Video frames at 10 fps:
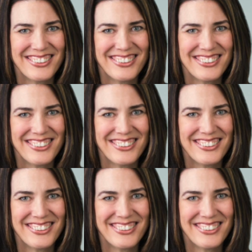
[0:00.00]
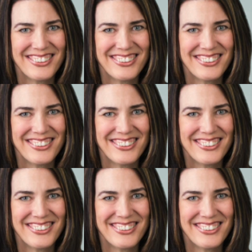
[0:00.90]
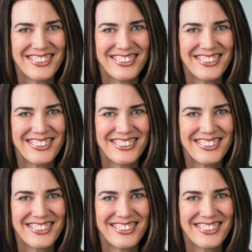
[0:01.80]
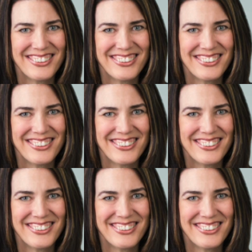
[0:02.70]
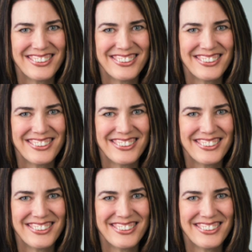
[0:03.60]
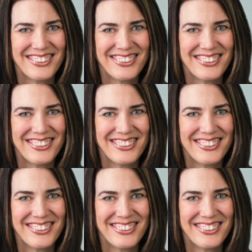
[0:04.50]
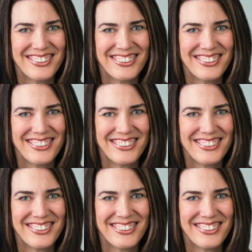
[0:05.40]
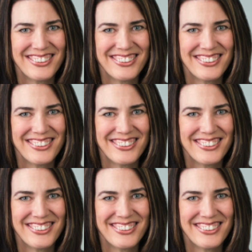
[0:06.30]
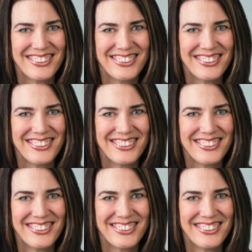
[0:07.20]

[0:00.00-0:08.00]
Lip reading: The face doesn't move, so there is nothing to read.